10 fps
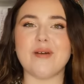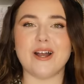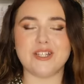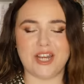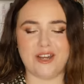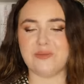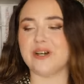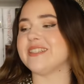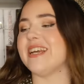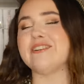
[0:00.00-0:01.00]
margin,
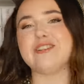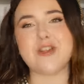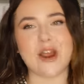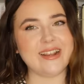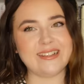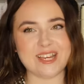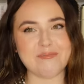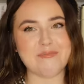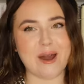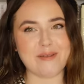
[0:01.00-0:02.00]
was Into the Drowning
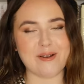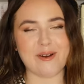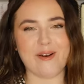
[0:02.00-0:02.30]
Deep by Mira